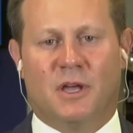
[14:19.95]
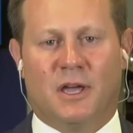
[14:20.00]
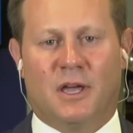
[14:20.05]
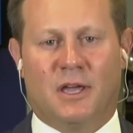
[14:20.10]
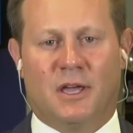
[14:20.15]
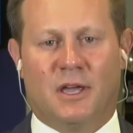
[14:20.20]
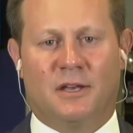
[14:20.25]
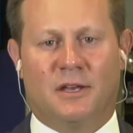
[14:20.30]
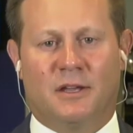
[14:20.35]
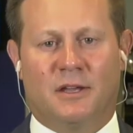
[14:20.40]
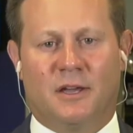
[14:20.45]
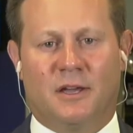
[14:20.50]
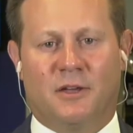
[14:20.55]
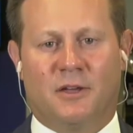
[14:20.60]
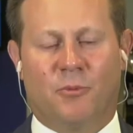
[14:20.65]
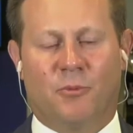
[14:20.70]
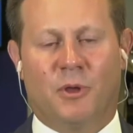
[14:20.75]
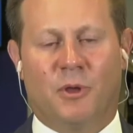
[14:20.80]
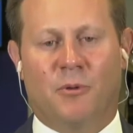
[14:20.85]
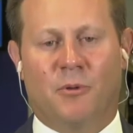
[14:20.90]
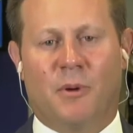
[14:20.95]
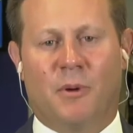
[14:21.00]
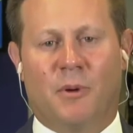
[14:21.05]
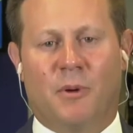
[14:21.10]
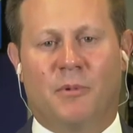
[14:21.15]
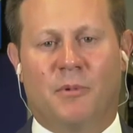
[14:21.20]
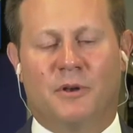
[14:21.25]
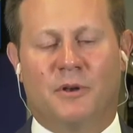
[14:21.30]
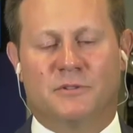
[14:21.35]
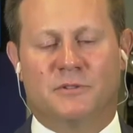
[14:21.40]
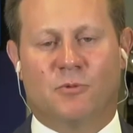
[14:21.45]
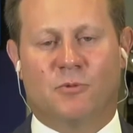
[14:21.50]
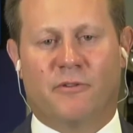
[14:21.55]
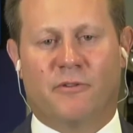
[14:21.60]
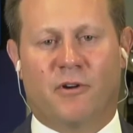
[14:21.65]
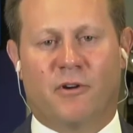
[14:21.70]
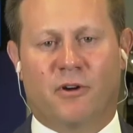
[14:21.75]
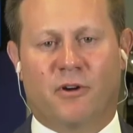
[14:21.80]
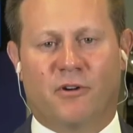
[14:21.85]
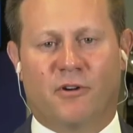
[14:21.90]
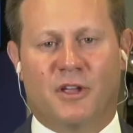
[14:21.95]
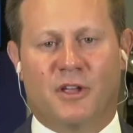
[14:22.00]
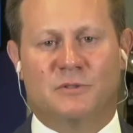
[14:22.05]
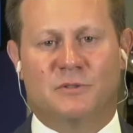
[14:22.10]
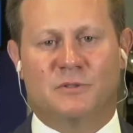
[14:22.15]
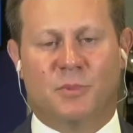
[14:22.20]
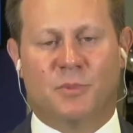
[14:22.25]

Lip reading: And he'll be remembered as one of our greats.